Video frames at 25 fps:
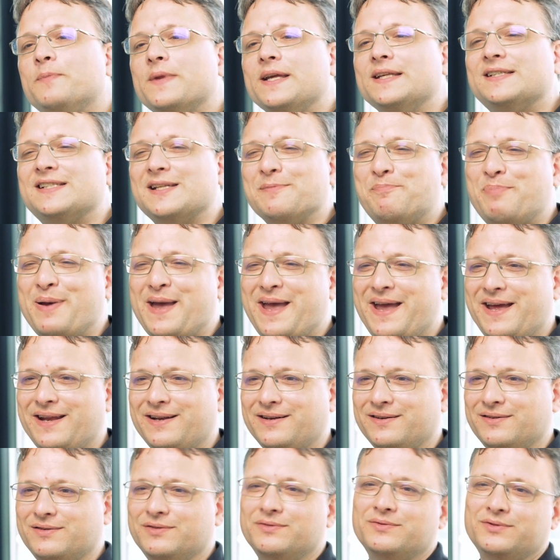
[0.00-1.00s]
It's a
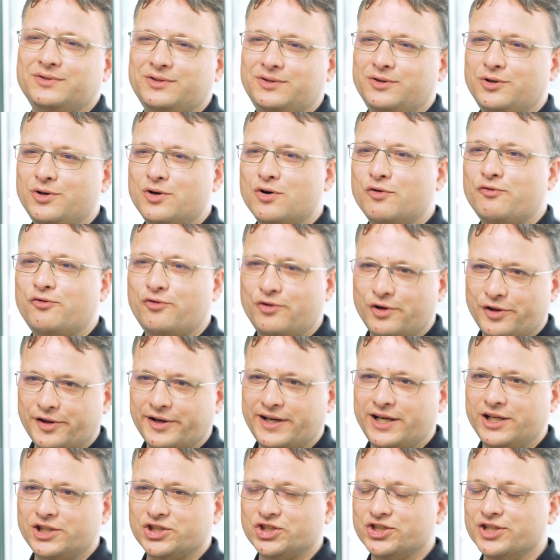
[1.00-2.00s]
pan, you know, for the
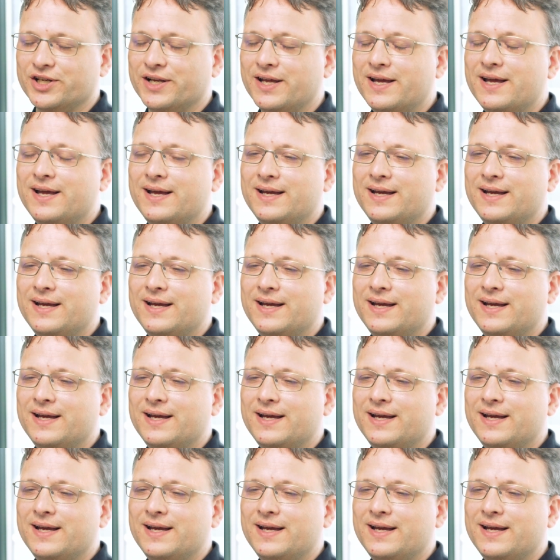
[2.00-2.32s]
kitchen.